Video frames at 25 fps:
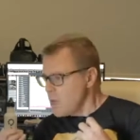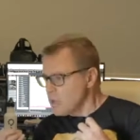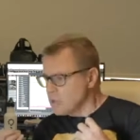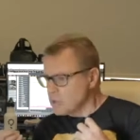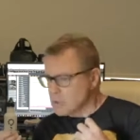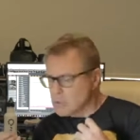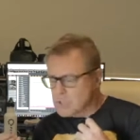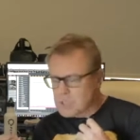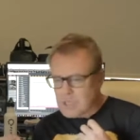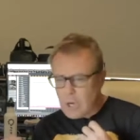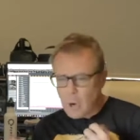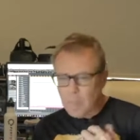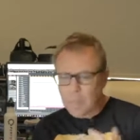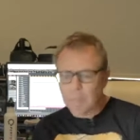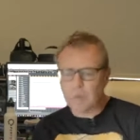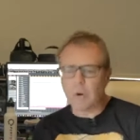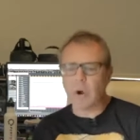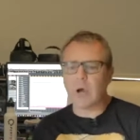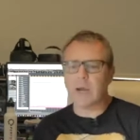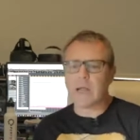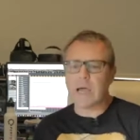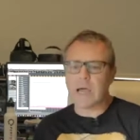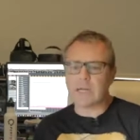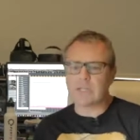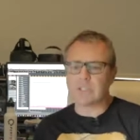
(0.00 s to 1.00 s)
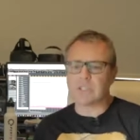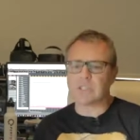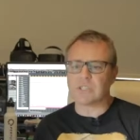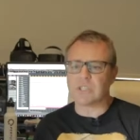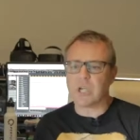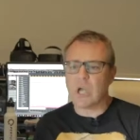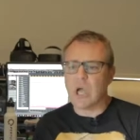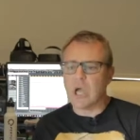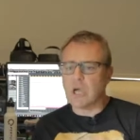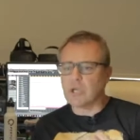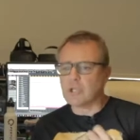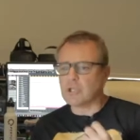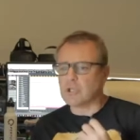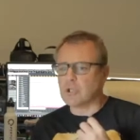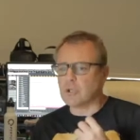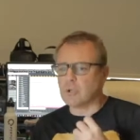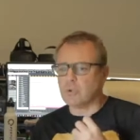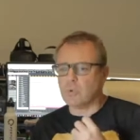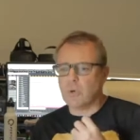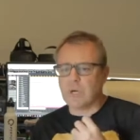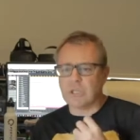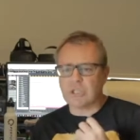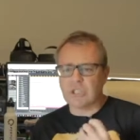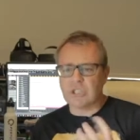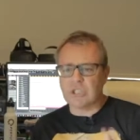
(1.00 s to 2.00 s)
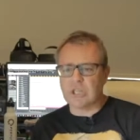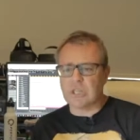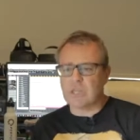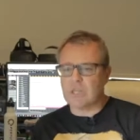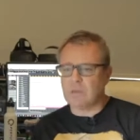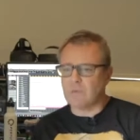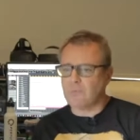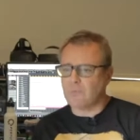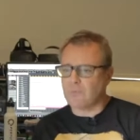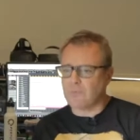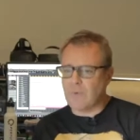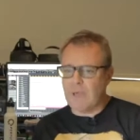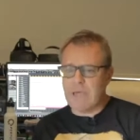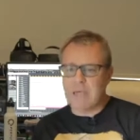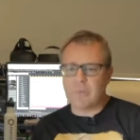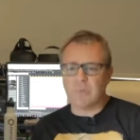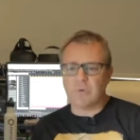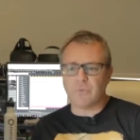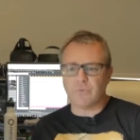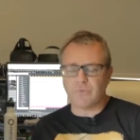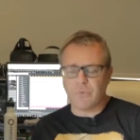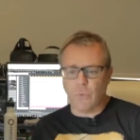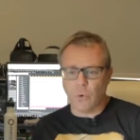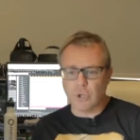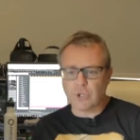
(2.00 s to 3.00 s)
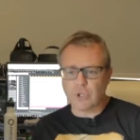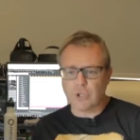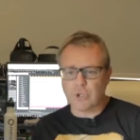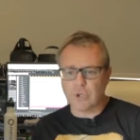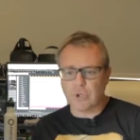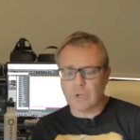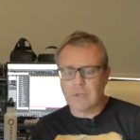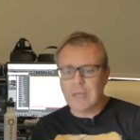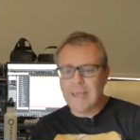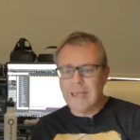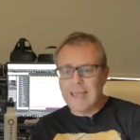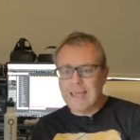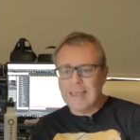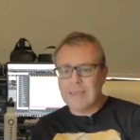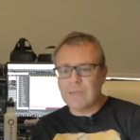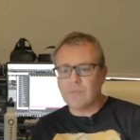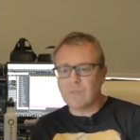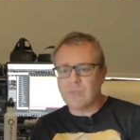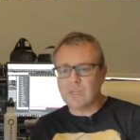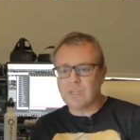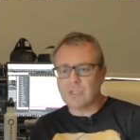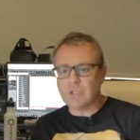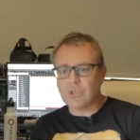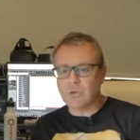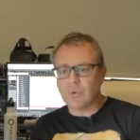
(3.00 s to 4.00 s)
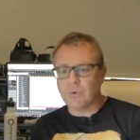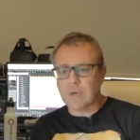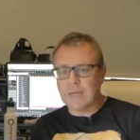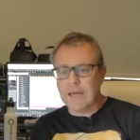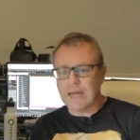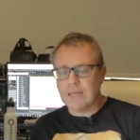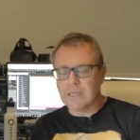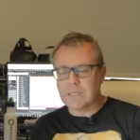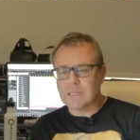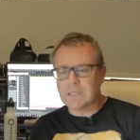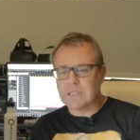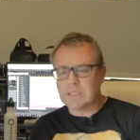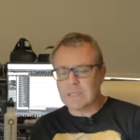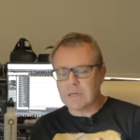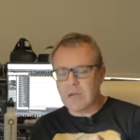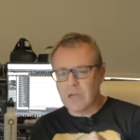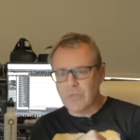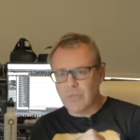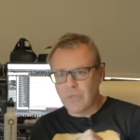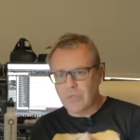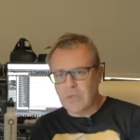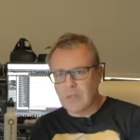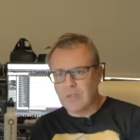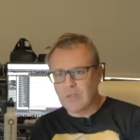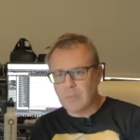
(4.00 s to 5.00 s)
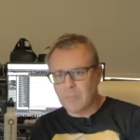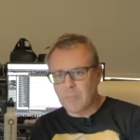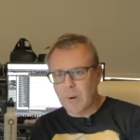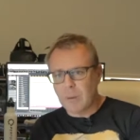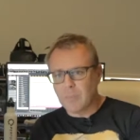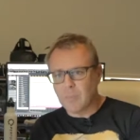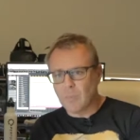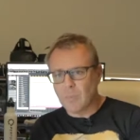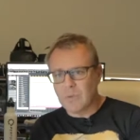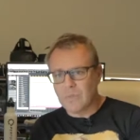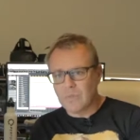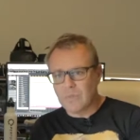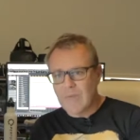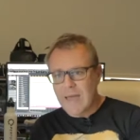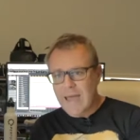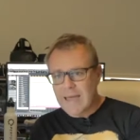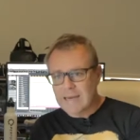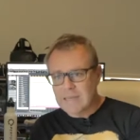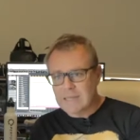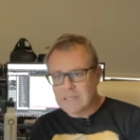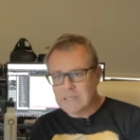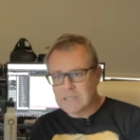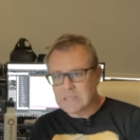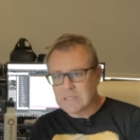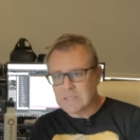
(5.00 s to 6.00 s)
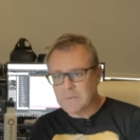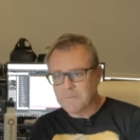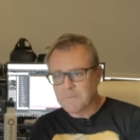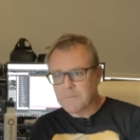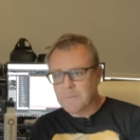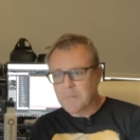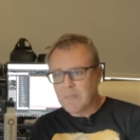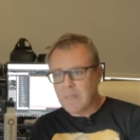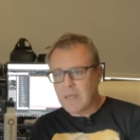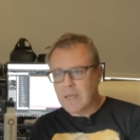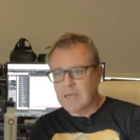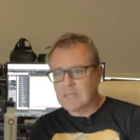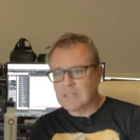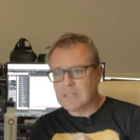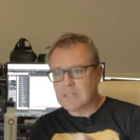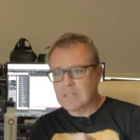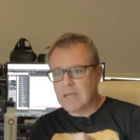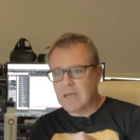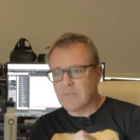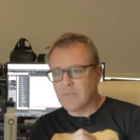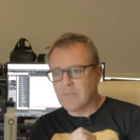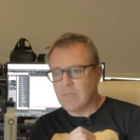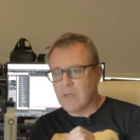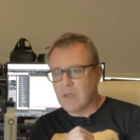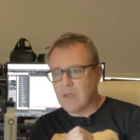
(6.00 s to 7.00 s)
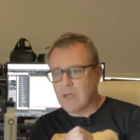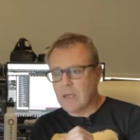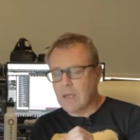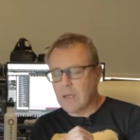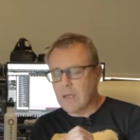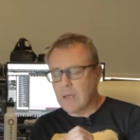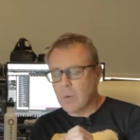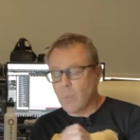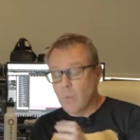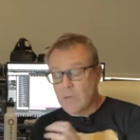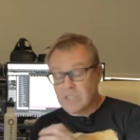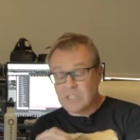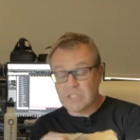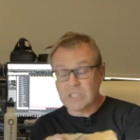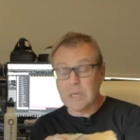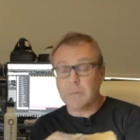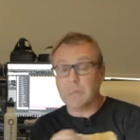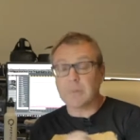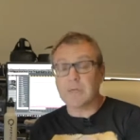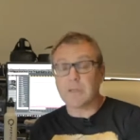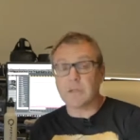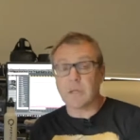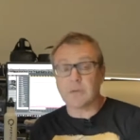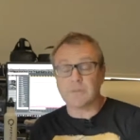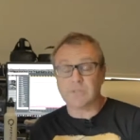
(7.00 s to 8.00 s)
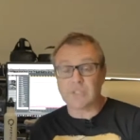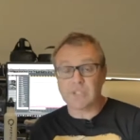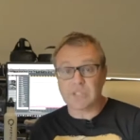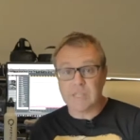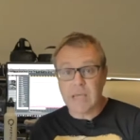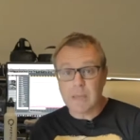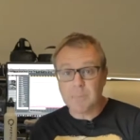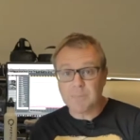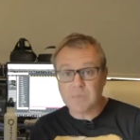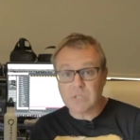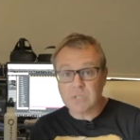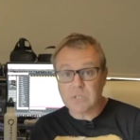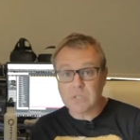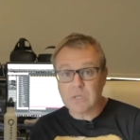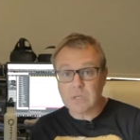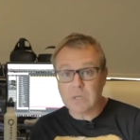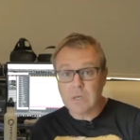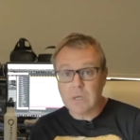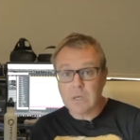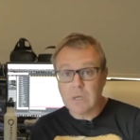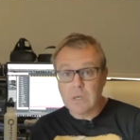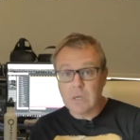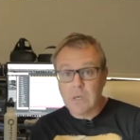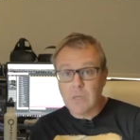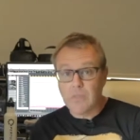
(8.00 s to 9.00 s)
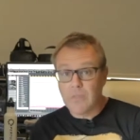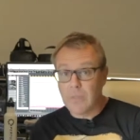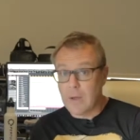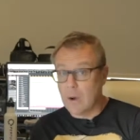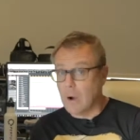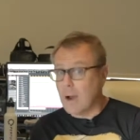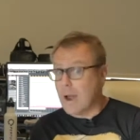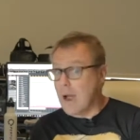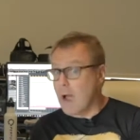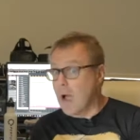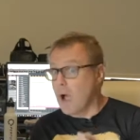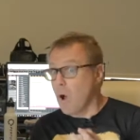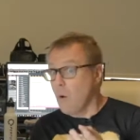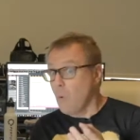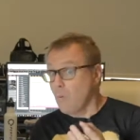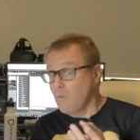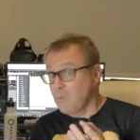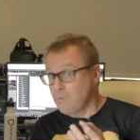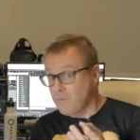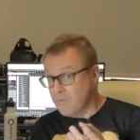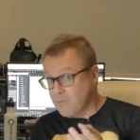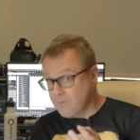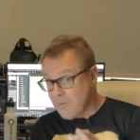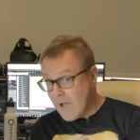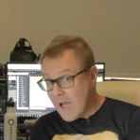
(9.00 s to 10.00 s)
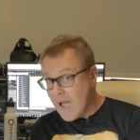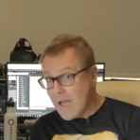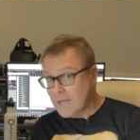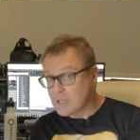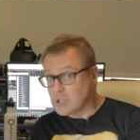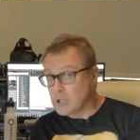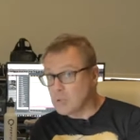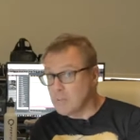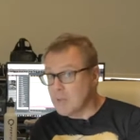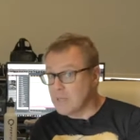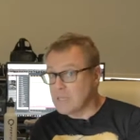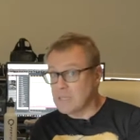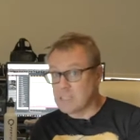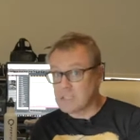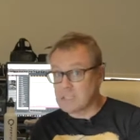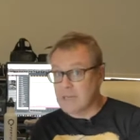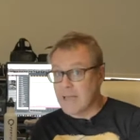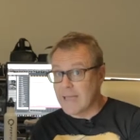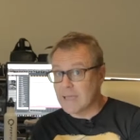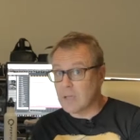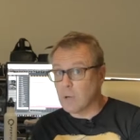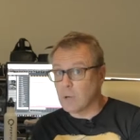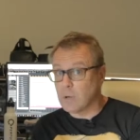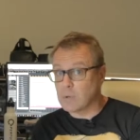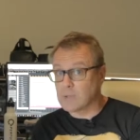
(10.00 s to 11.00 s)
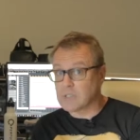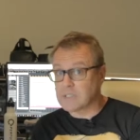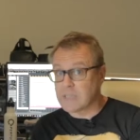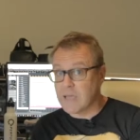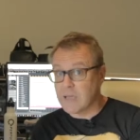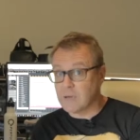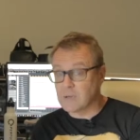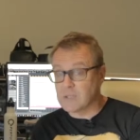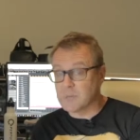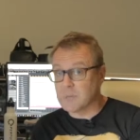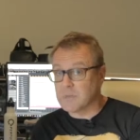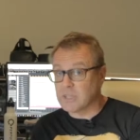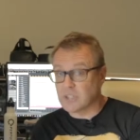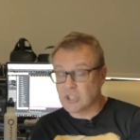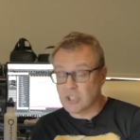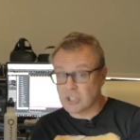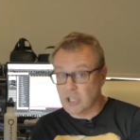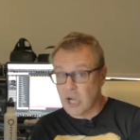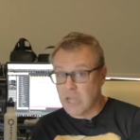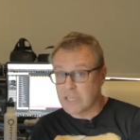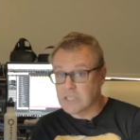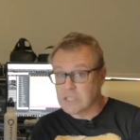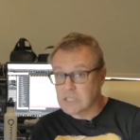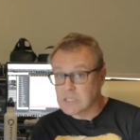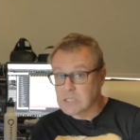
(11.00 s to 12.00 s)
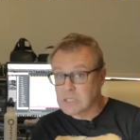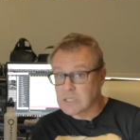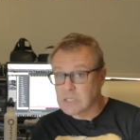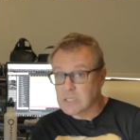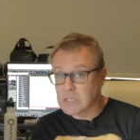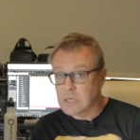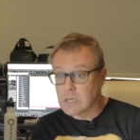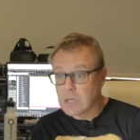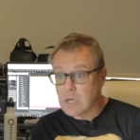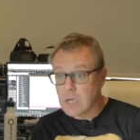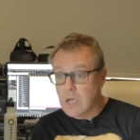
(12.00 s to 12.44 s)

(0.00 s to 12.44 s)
to sell products, to achieve fame and fortune in these new realities. And I think the problem with that is, is that we're skipping a lot of steps. There are far too many snake oil salesmen and shysters,